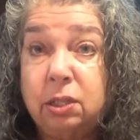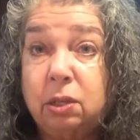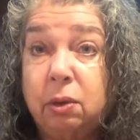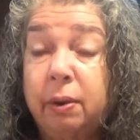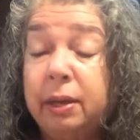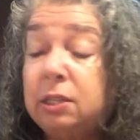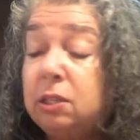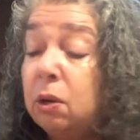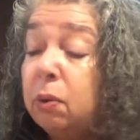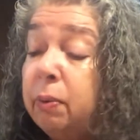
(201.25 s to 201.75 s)

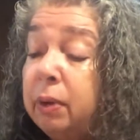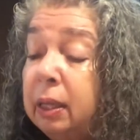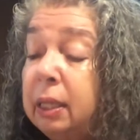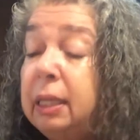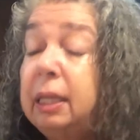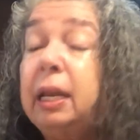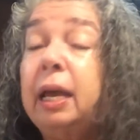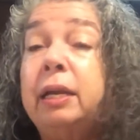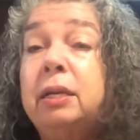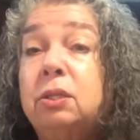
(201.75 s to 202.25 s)
So it's a
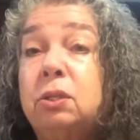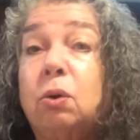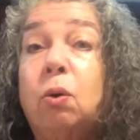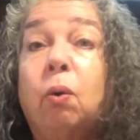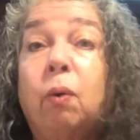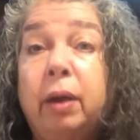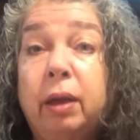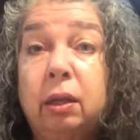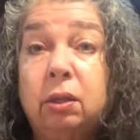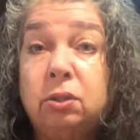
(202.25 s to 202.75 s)
really nice
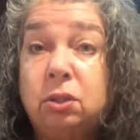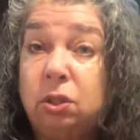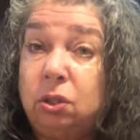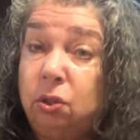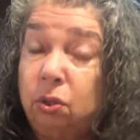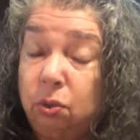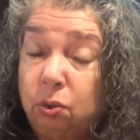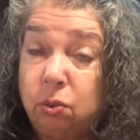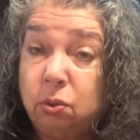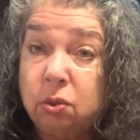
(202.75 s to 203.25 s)
oil to
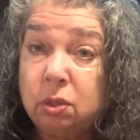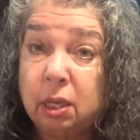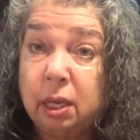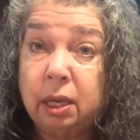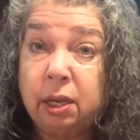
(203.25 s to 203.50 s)
use